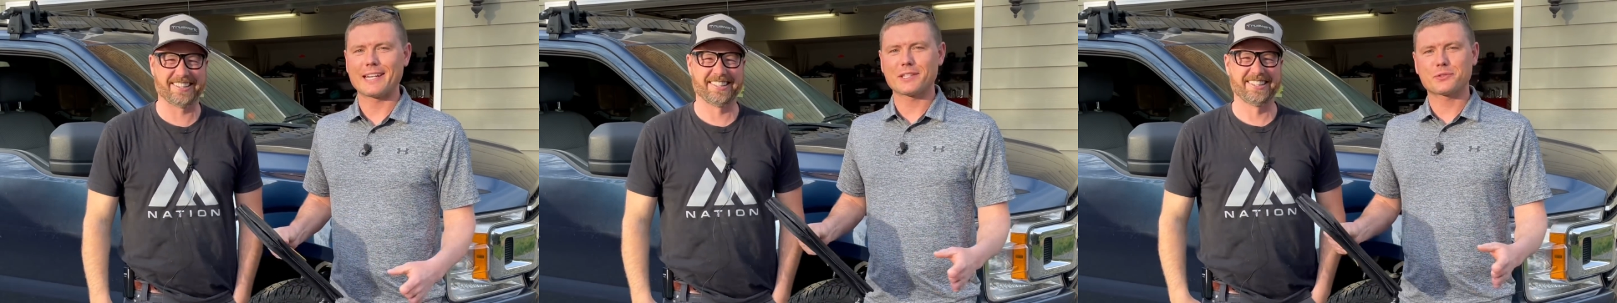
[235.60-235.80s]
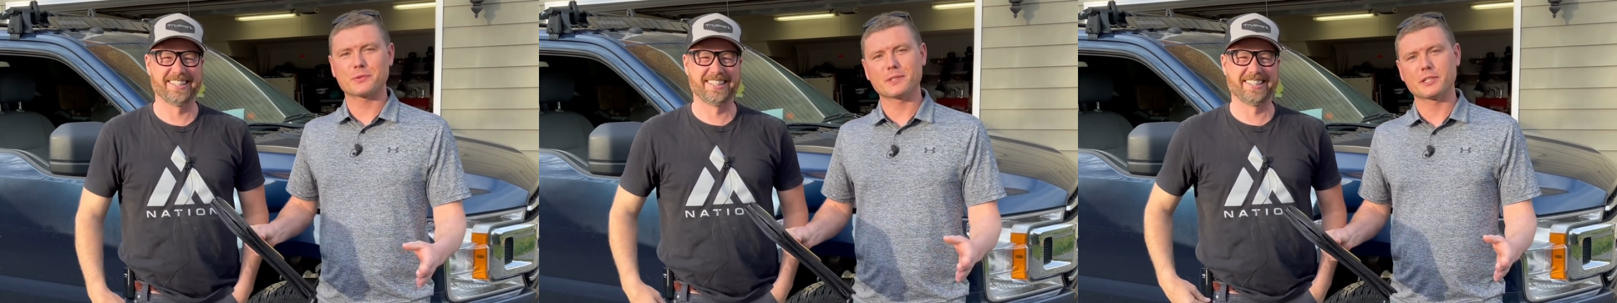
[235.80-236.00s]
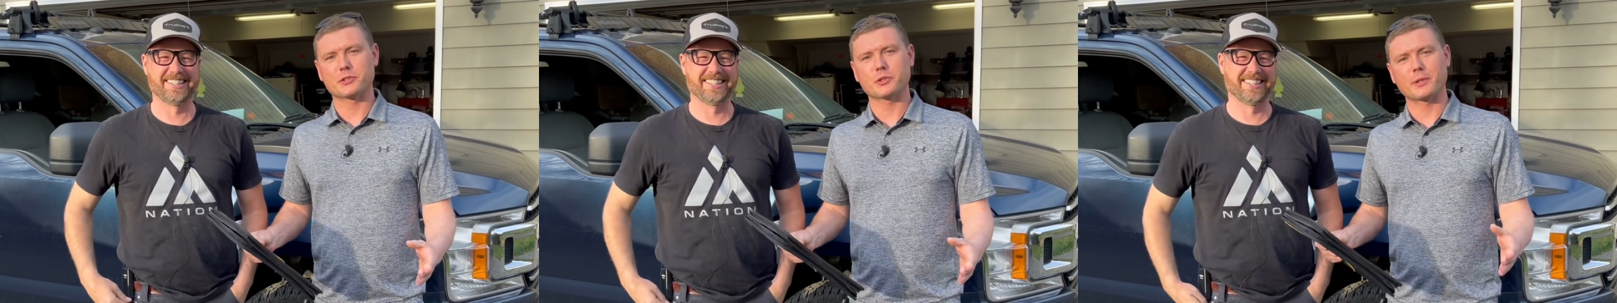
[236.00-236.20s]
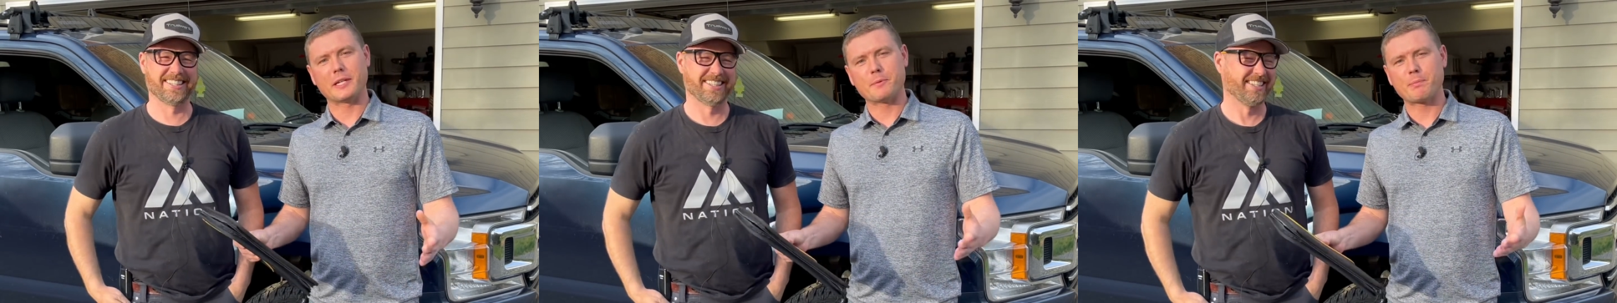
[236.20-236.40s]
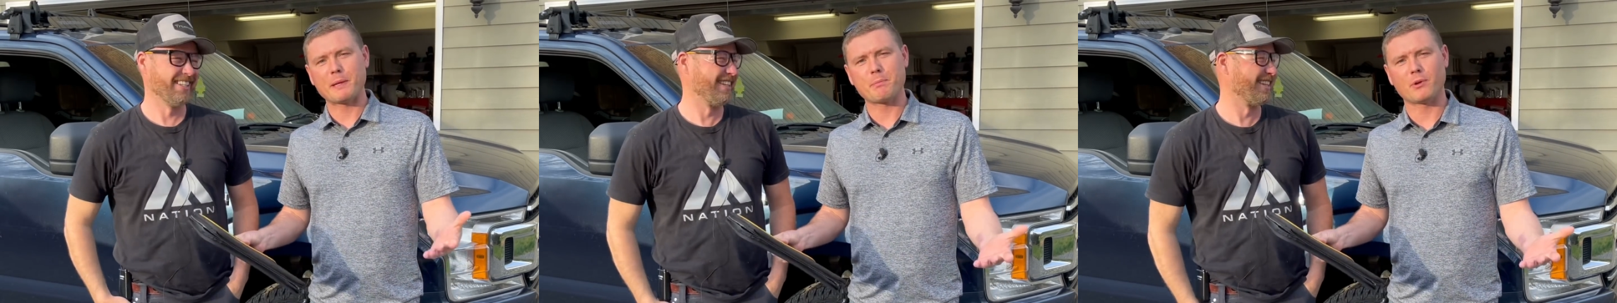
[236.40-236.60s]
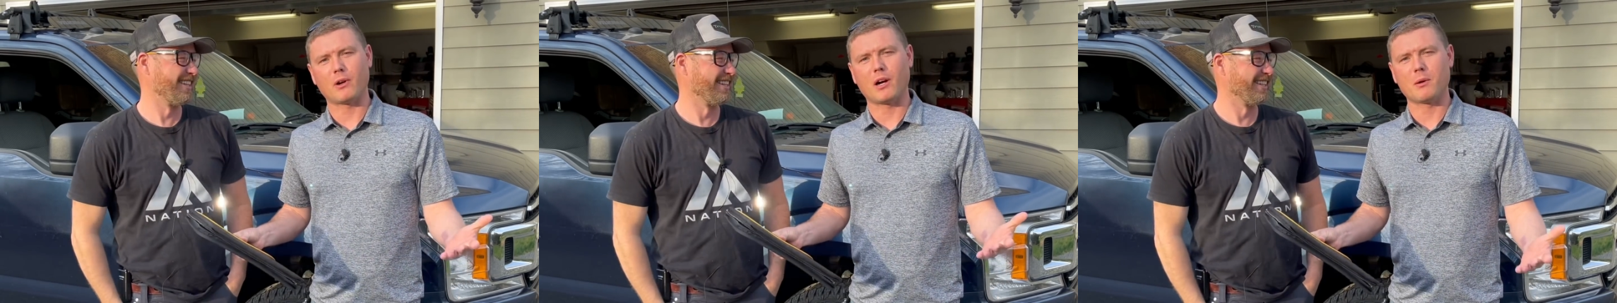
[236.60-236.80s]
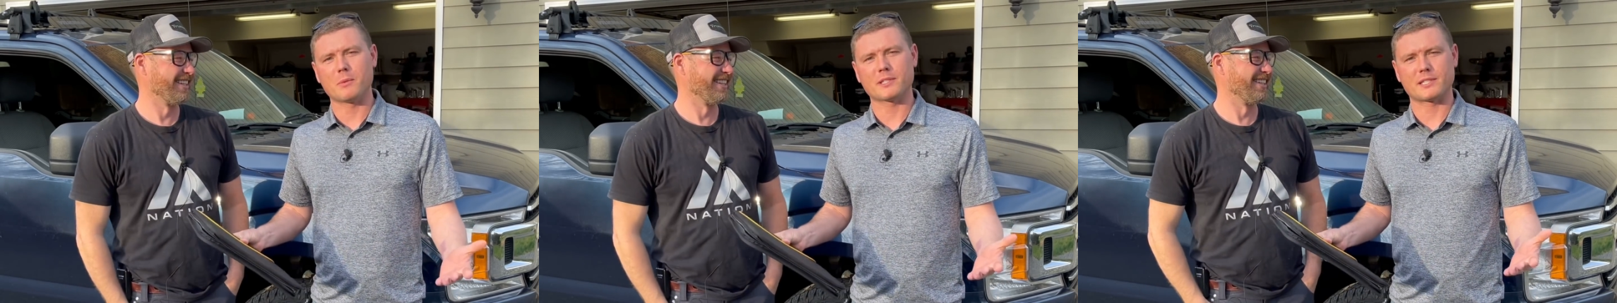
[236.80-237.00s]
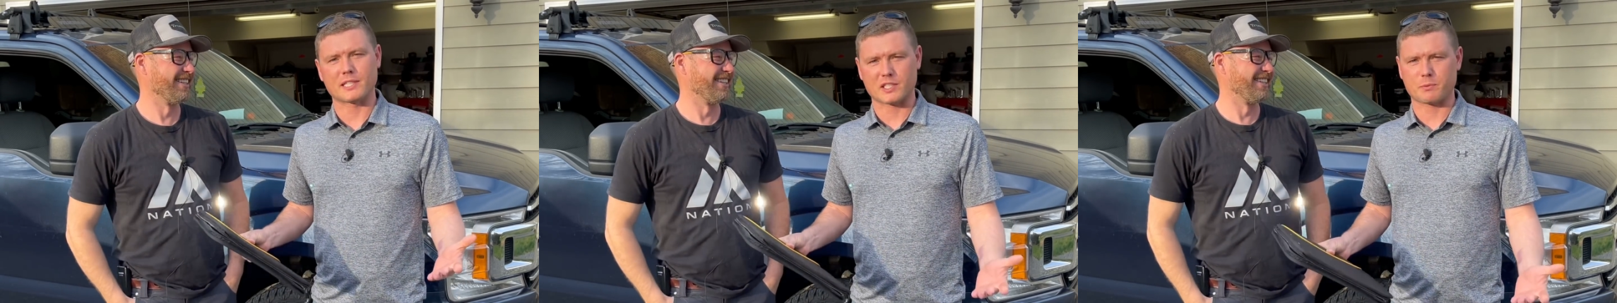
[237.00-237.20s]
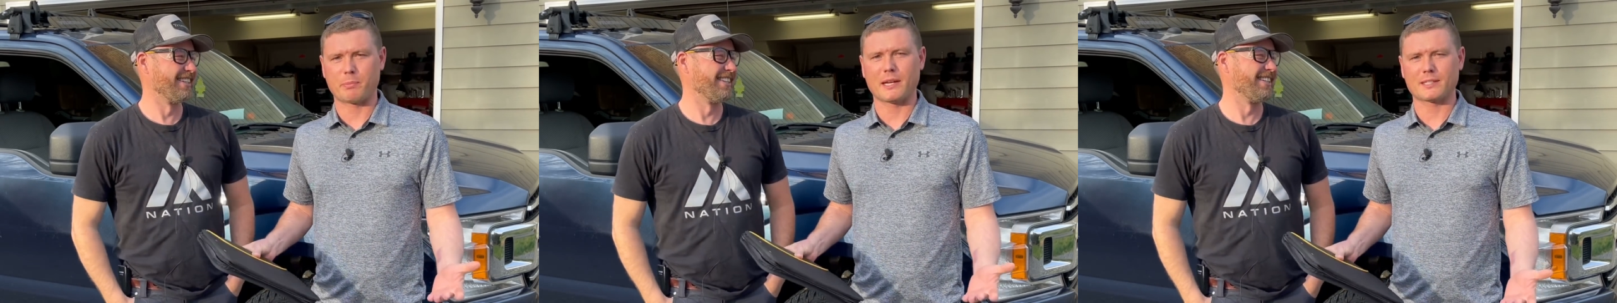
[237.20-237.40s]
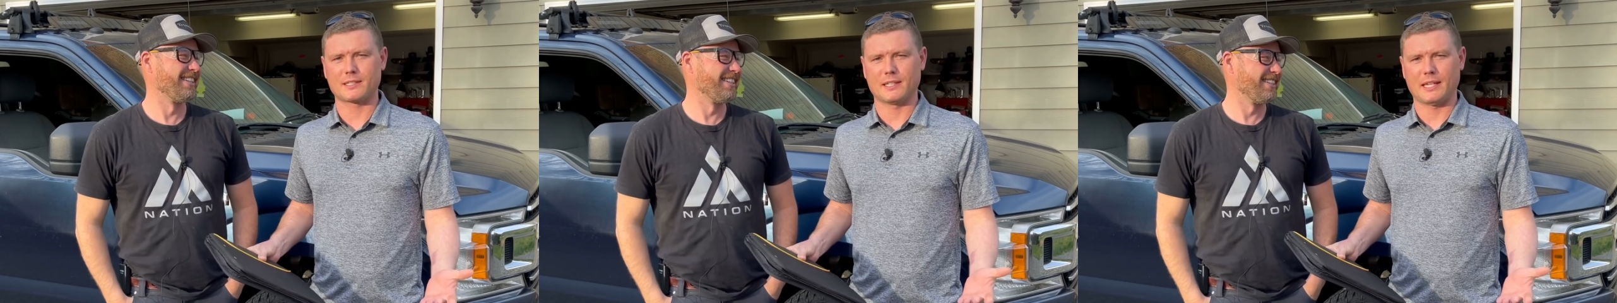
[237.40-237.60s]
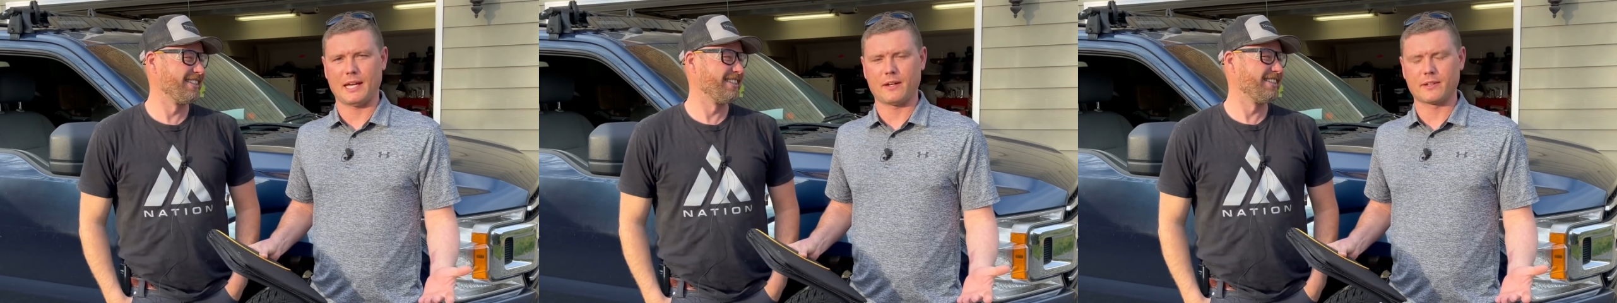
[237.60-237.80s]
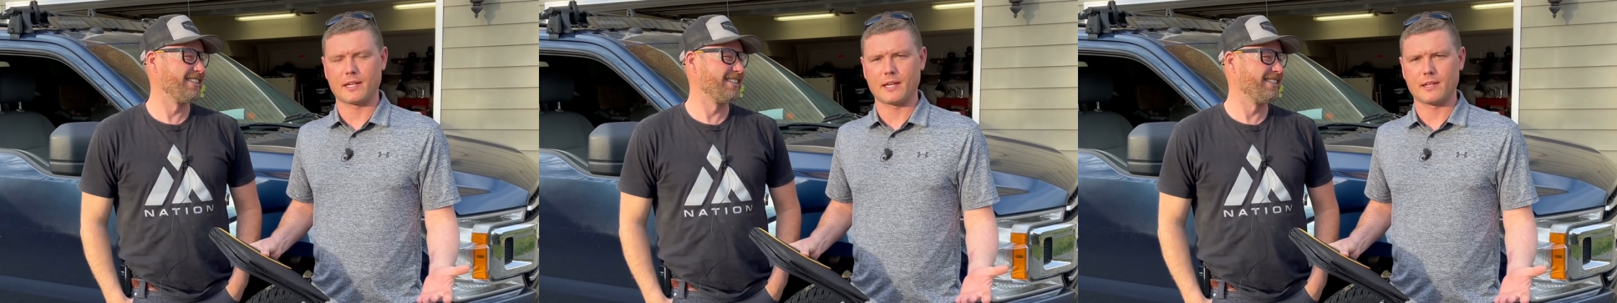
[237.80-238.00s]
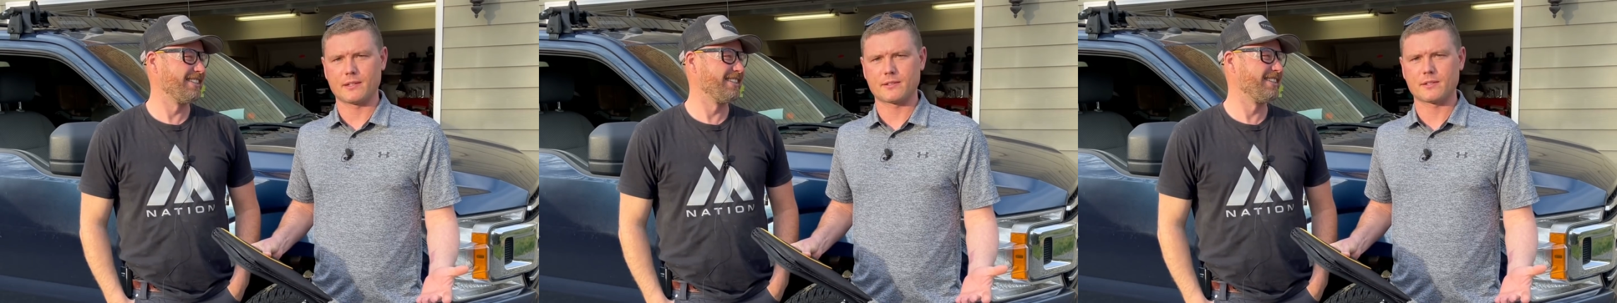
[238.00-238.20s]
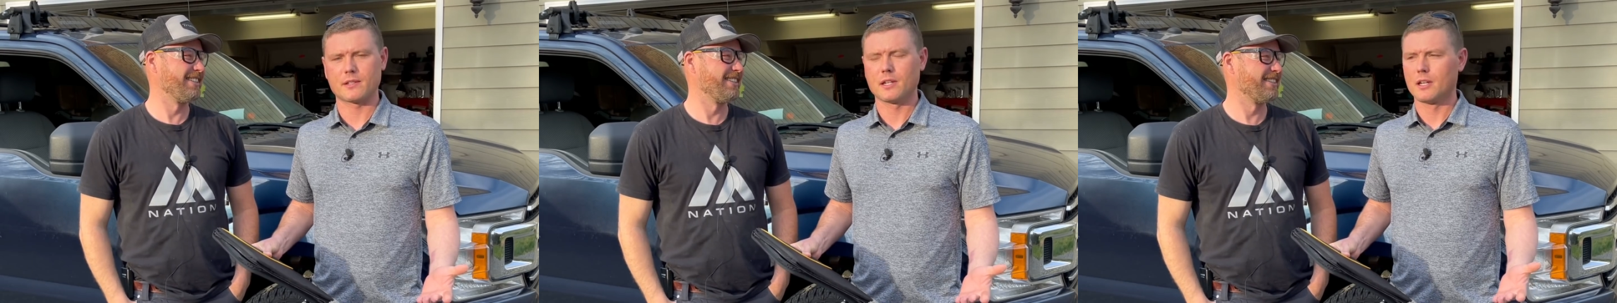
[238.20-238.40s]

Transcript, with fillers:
Speaker 1: is really true. And people almost expect it nowadays